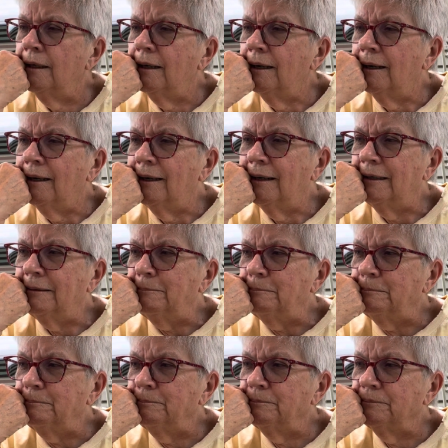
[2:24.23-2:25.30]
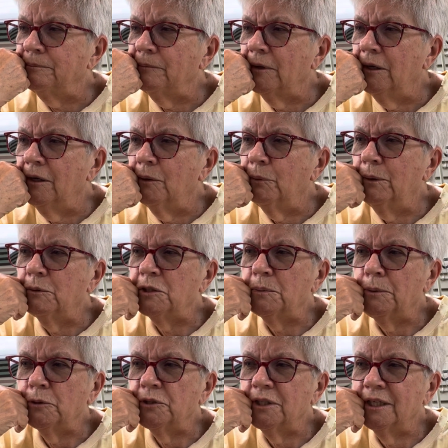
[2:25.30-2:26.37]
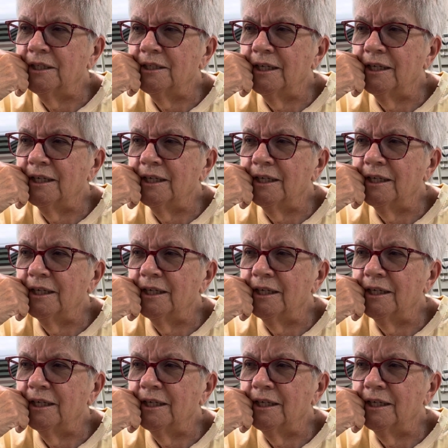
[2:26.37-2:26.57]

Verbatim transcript: Um, we were supposed to get